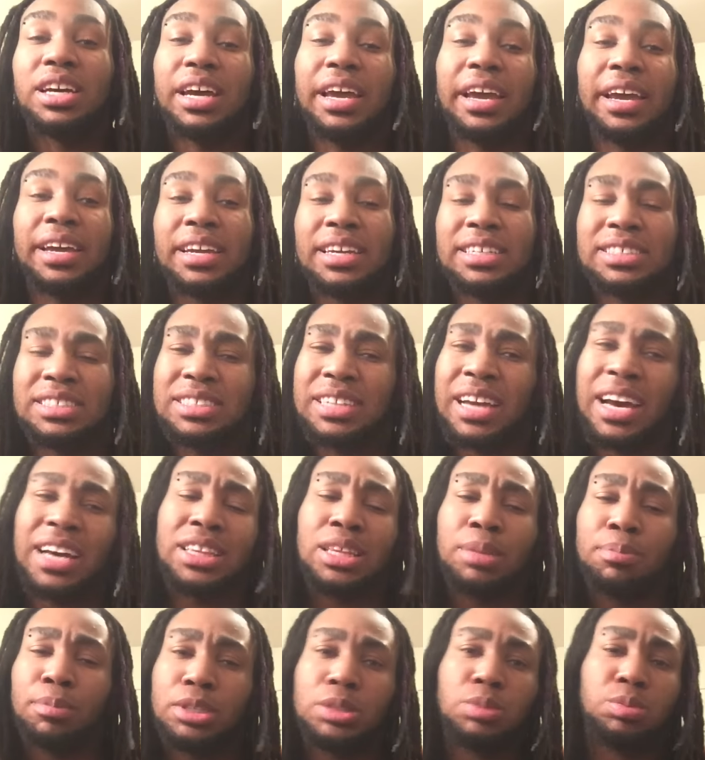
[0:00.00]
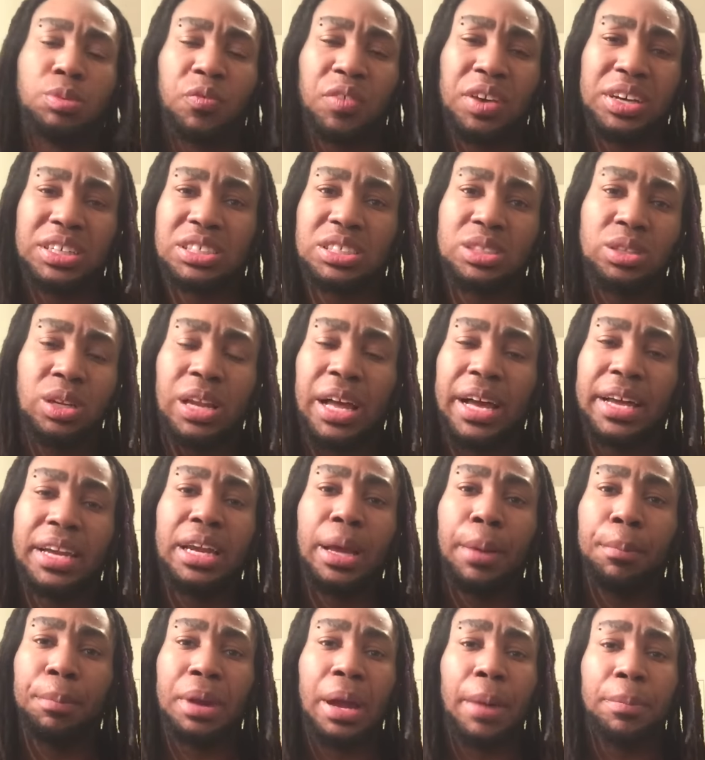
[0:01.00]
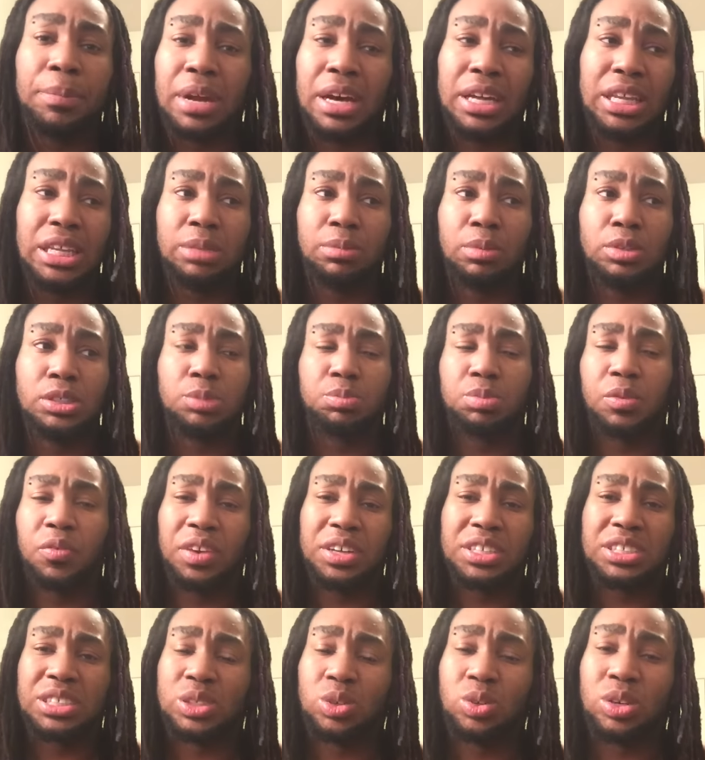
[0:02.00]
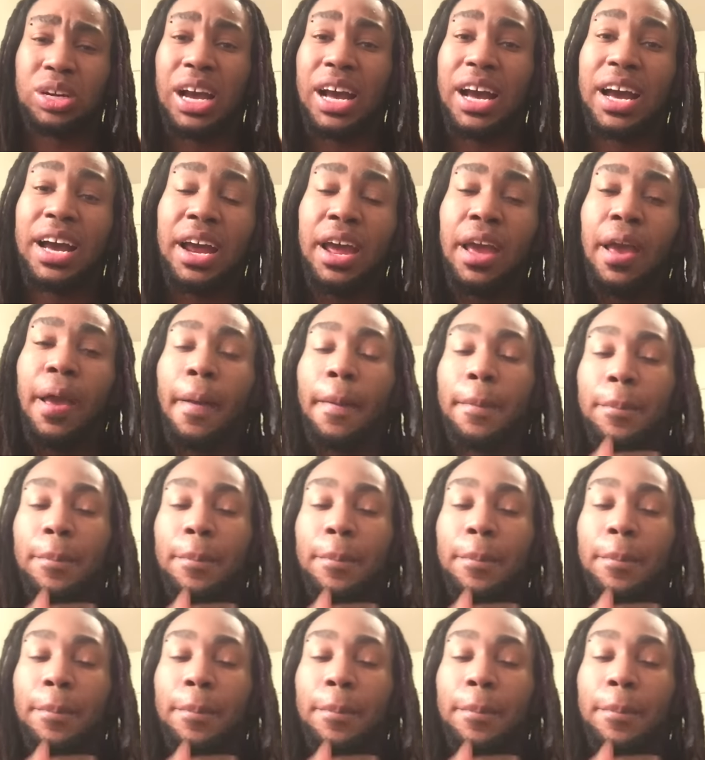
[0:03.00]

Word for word: And it's not the most professional lighting, but I'm not the most professional guy.